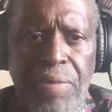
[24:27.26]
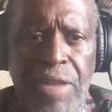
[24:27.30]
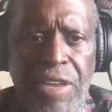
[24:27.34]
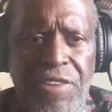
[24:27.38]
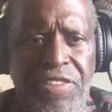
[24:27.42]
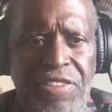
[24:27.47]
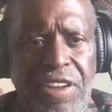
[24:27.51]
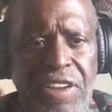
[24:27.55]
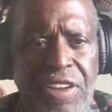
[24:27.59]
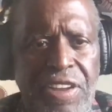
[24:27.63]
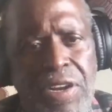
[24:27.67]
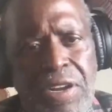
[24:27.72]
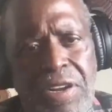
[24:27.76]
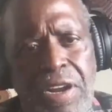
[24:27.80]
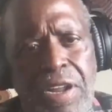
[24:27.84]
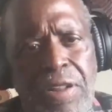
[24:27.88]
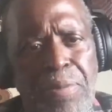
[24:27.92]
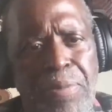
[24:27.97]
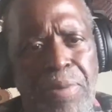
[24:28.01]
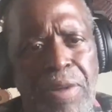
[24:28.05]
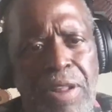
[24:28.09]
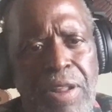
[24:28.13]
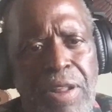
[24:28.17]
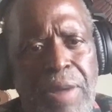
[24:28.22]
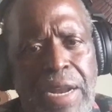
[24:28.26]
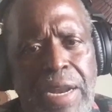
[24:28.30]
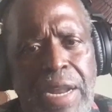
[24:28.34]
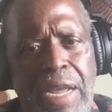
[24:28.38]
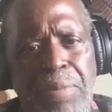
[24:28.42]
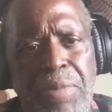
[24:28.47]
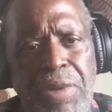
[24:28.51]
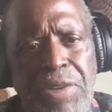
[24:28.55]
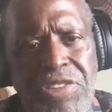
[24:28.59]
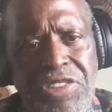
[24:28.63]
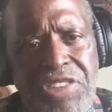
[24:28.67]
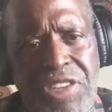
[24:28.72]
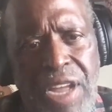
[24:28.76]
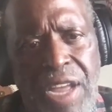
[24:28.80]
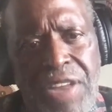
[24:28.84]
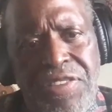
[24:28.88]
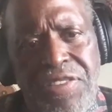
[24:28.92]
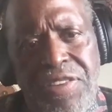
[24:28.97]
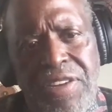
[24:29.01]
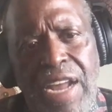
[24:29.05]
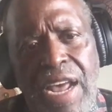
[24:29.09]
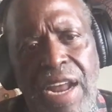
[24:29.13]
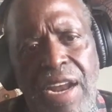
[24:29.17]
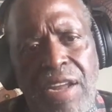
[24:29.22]
Myself and another brother by the name of
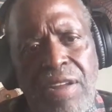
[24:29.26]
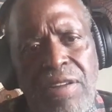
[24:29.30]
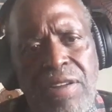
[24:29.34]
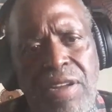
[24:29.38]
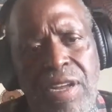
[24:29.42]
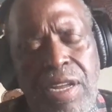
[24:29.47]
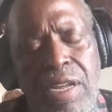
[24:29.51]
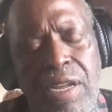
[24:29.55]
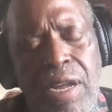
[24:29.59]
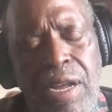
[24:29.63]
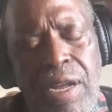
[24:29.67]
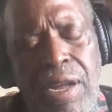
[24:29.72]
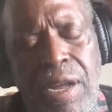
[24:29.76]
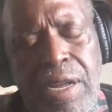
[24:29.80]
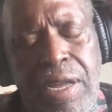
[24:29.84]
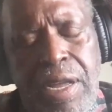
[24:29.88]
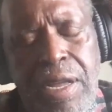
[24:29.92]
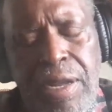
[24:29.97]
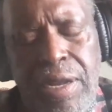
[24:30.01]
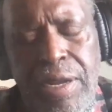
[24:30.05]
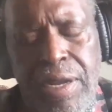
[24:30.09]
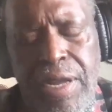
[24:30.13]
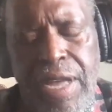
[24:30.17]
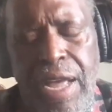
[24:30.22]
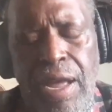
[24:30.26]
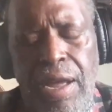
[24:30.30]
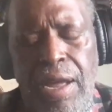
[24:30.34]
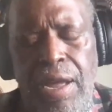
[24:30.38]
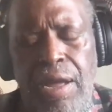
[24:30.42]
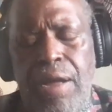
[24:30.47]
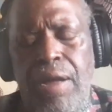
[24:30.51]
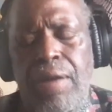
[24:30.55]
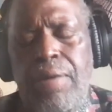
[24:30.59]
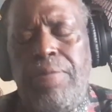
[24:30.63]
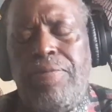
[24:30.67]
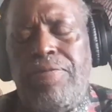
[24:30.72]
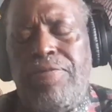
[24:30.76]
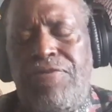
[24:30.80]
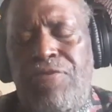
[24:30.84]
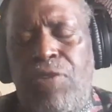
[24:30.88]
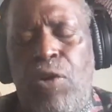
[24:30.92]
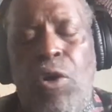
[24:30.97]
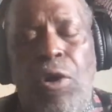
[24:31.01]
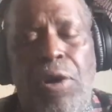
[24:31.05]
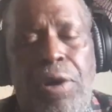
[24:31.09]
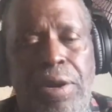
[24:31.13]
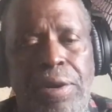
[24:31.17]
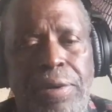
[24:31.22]
Johnson out of
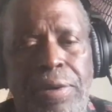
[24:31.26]
Florida.